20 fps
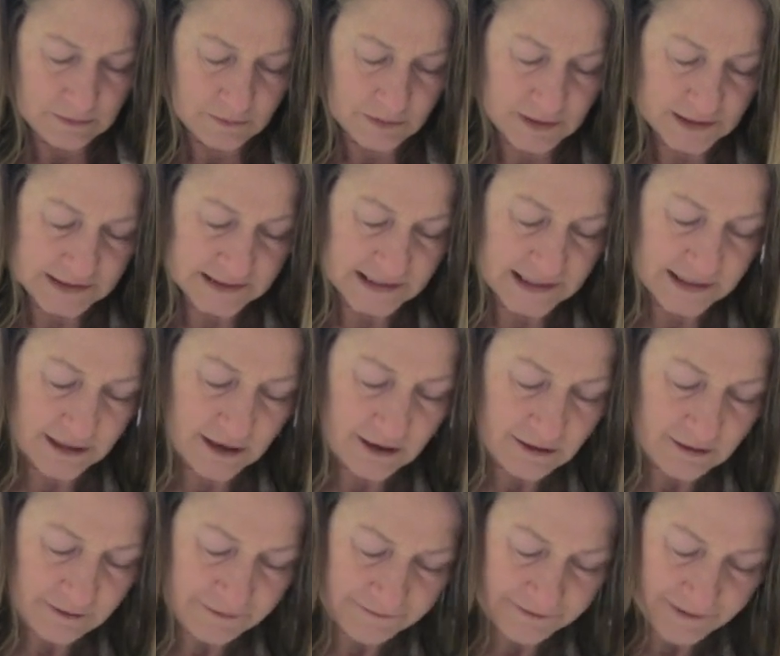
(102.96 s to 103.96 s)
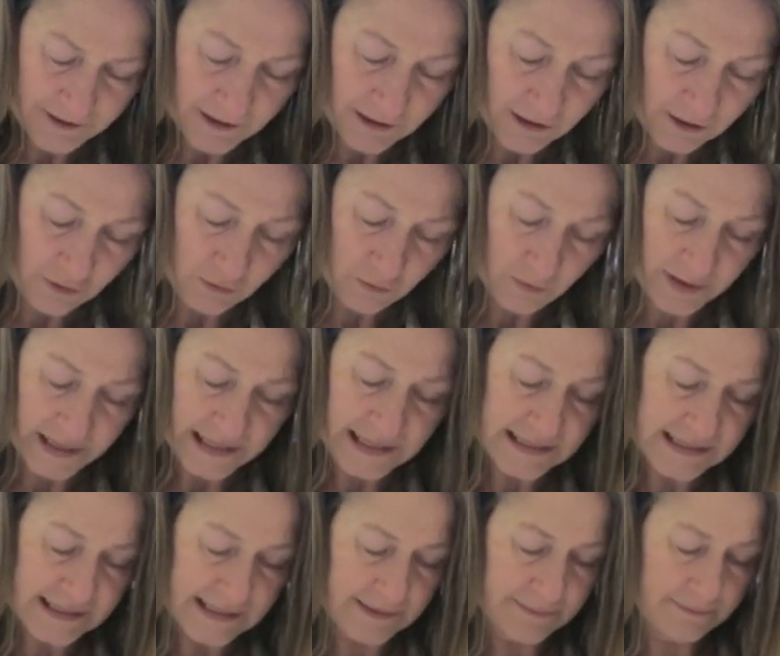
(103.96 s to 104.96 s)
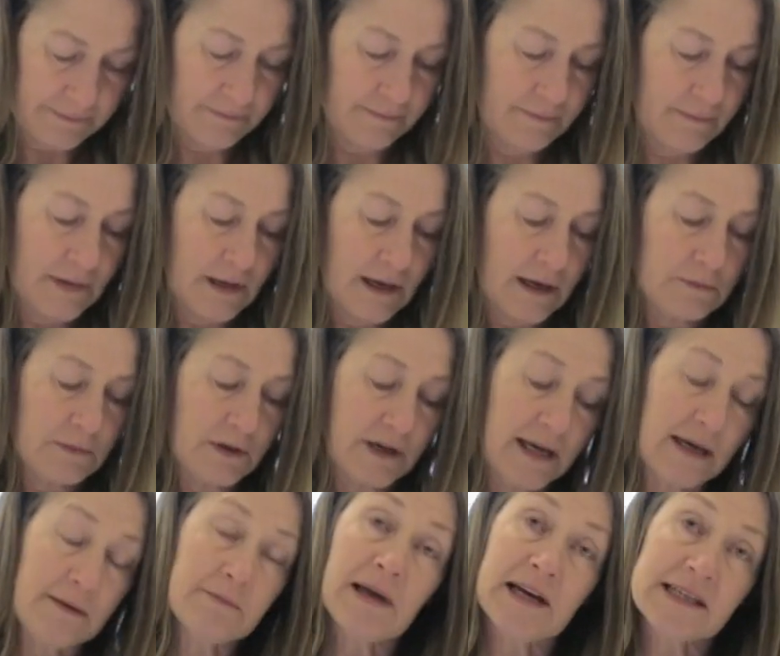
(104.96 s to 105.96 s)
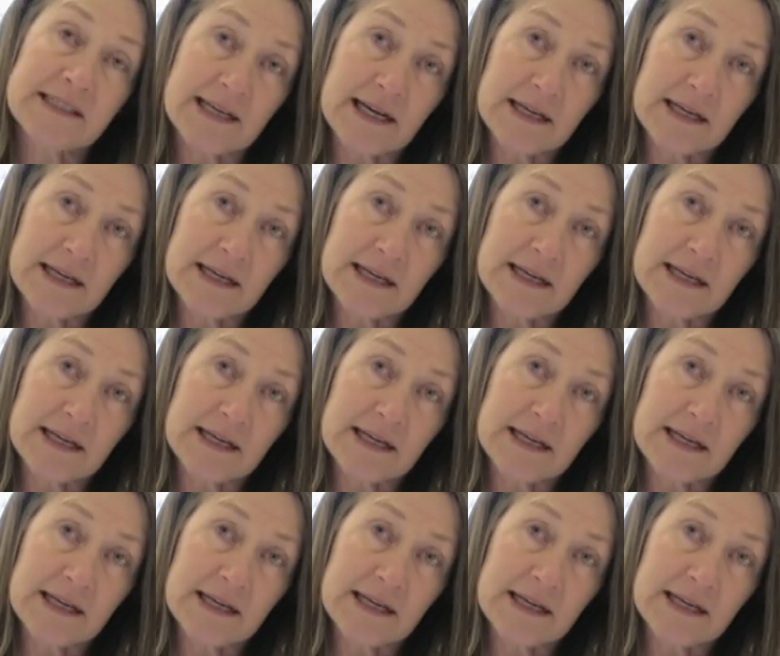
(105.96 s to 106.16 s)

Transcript: Cut it in half long ways, and we'll keep that